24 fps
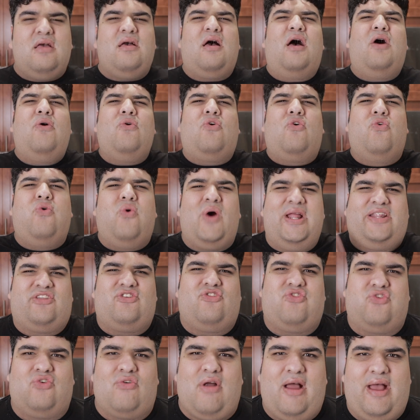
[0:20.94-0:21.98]
Oh, quit
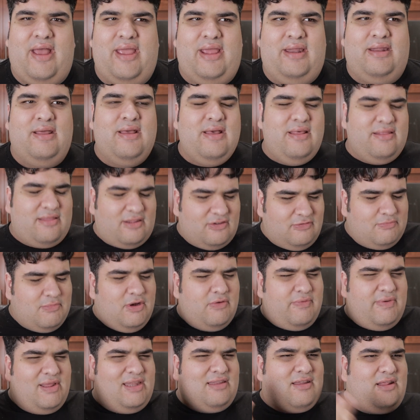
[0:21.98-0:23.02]
crying! This
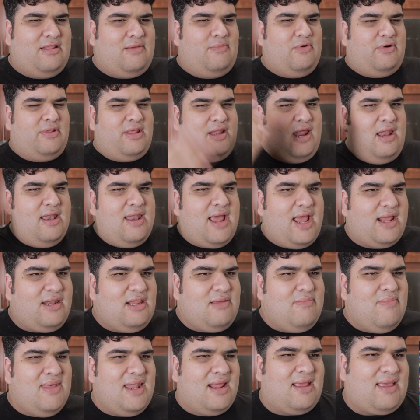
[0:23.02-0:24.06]
movie is nothing more than a
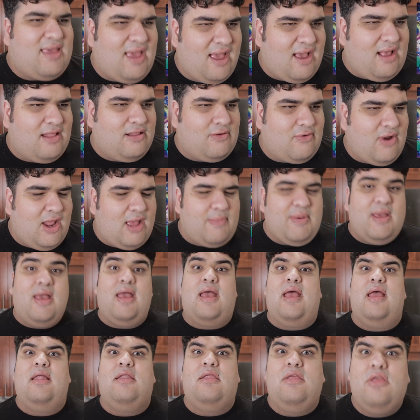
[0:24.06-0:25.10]
ninety minute cash grab
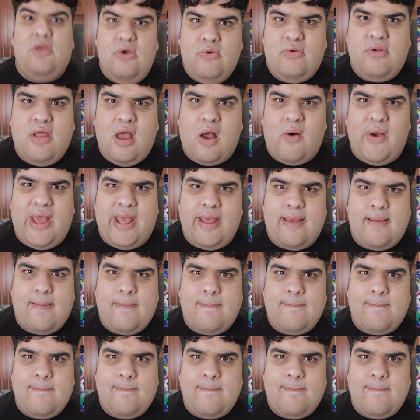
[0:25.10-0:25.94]
and you know it.